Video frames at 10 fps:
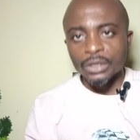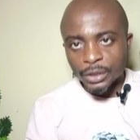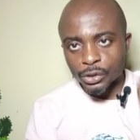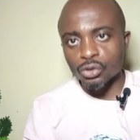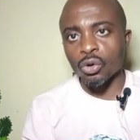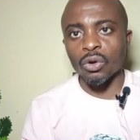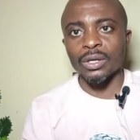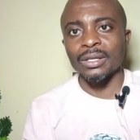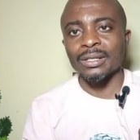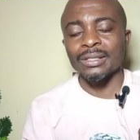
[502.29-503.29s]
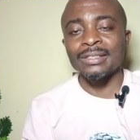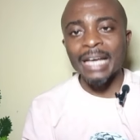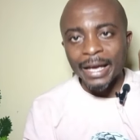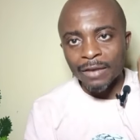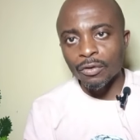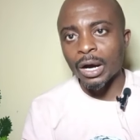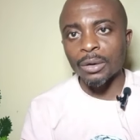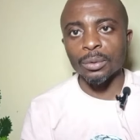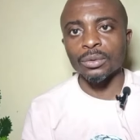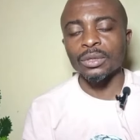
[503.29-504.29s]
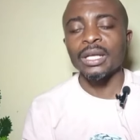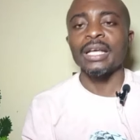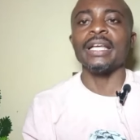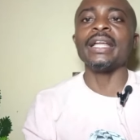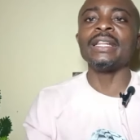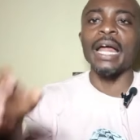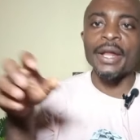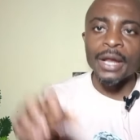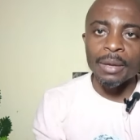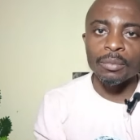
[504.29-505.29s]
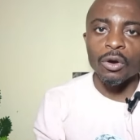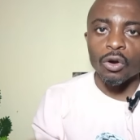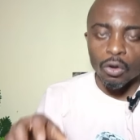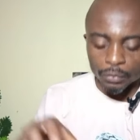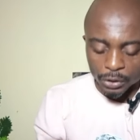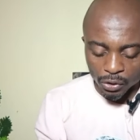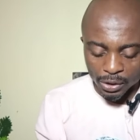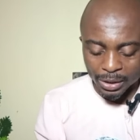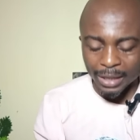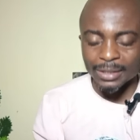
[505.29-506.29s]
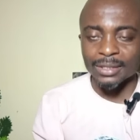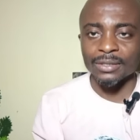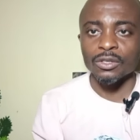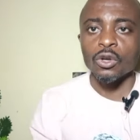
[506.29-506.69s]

destroy their evil arrow in the name of Jesus Christ.